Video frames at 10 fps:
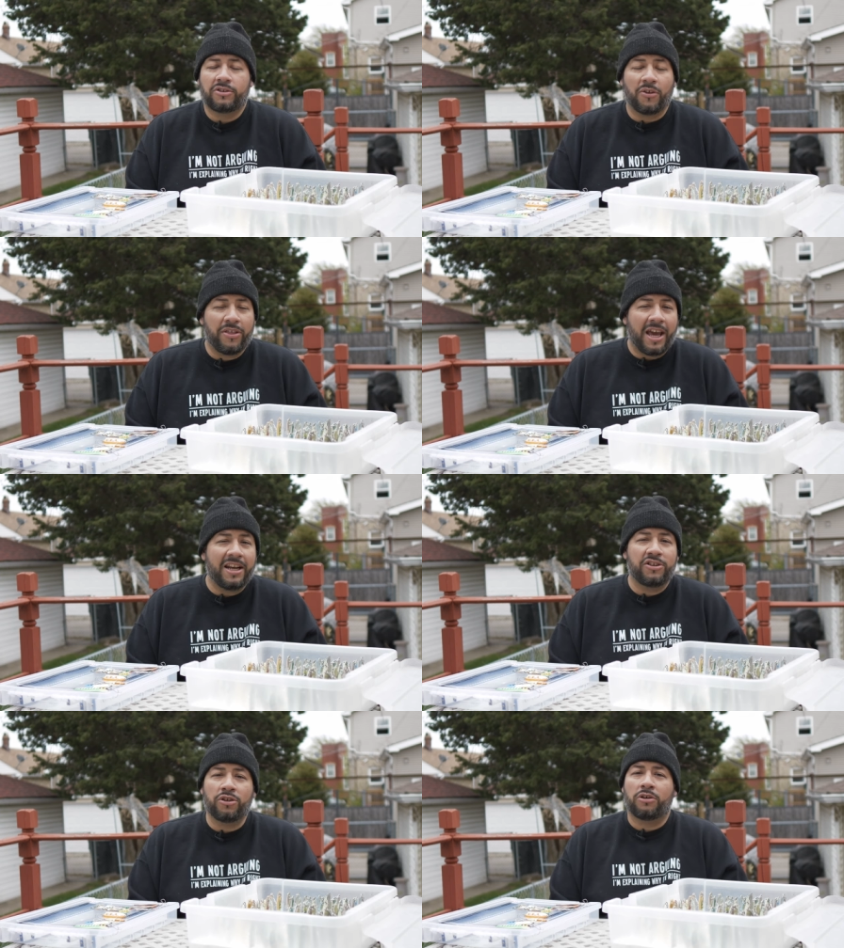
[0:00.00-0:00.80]
So that
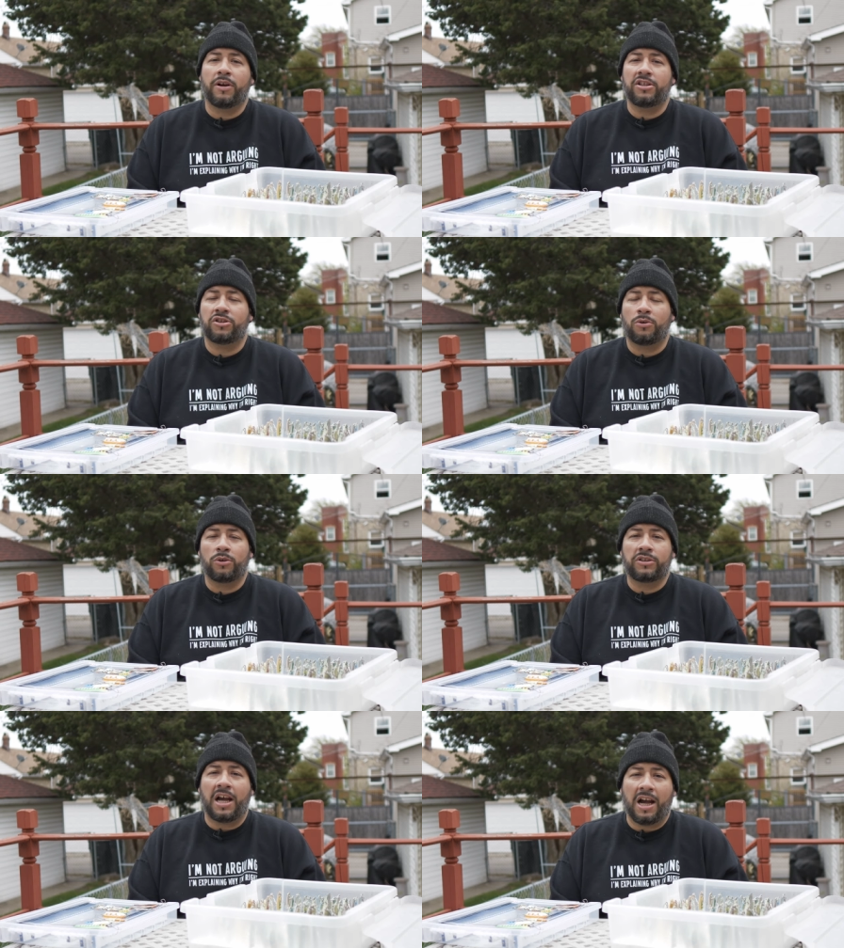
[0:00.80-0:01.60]
is your crash
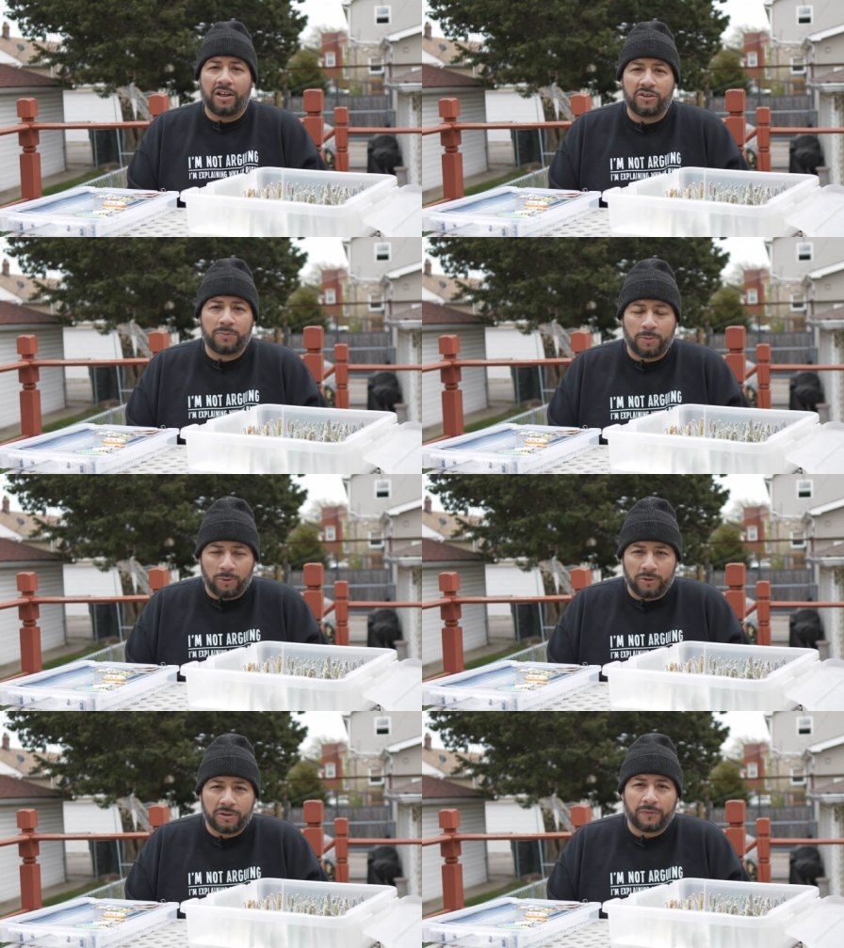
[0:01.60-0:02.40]
course on
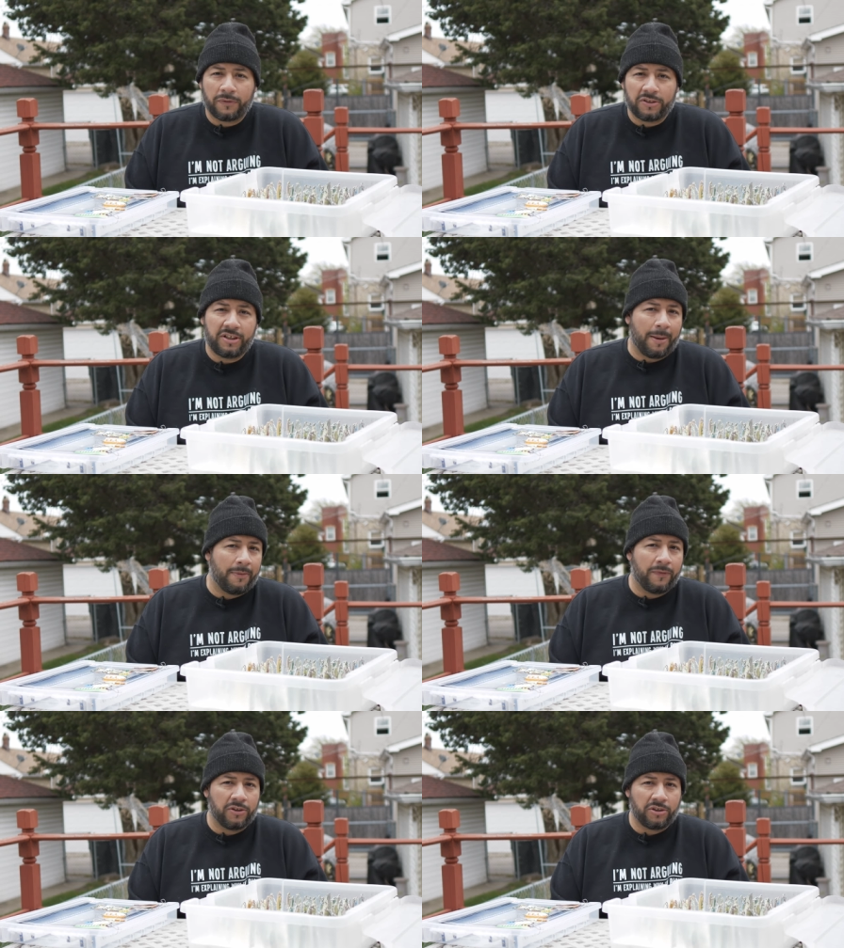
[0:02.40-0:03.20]
spoons for
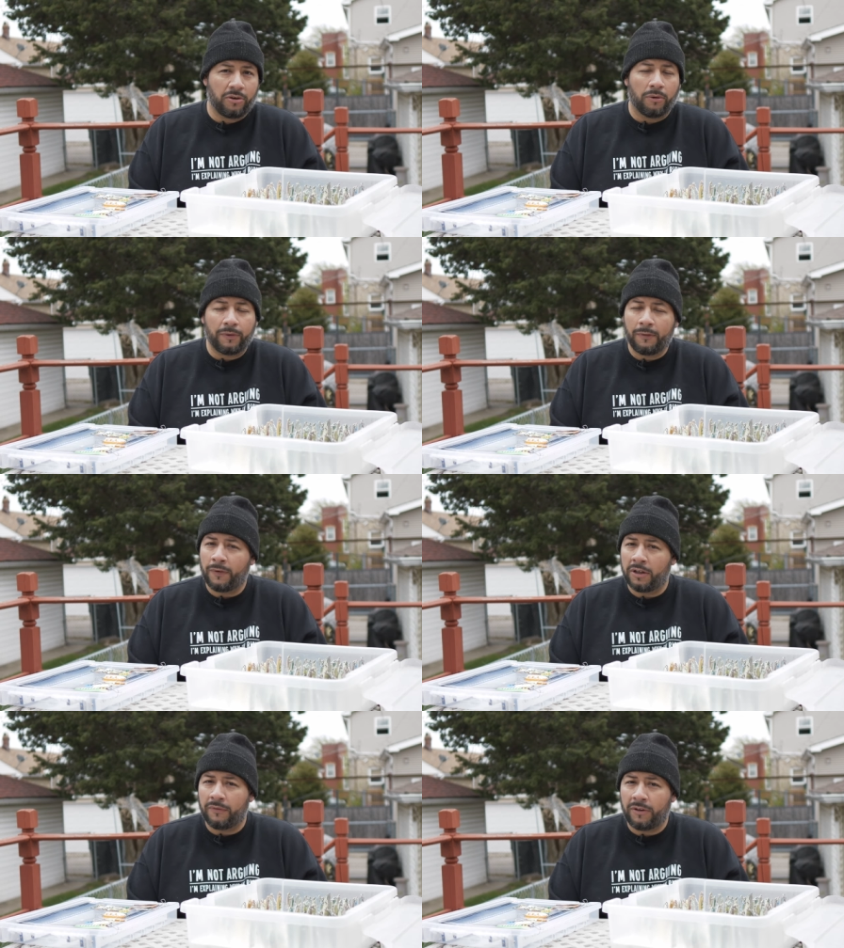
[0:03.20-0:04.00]
salmon fishing. Hopefully you
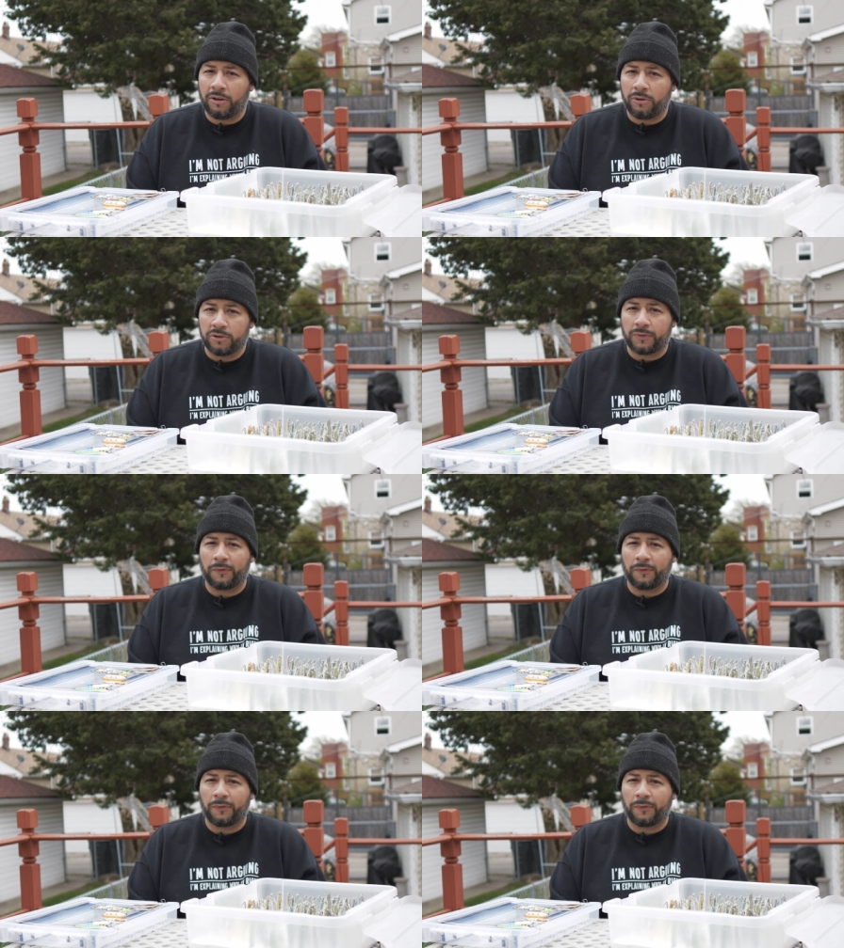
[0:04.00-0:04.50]
found the video useful.